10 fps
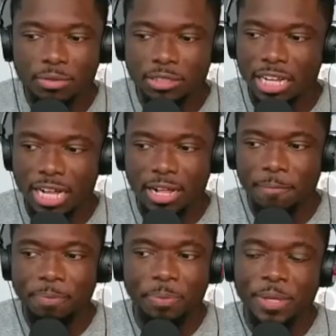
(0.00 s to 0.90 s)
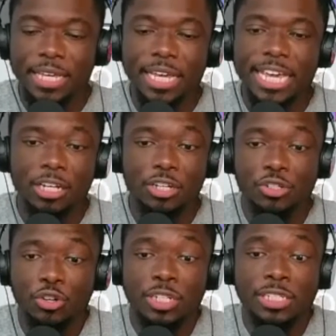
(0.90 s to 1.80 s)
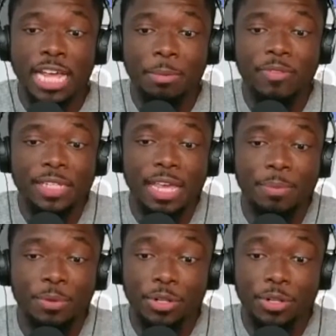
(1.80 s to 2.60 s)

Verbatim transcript: uh, be in a certain type of example.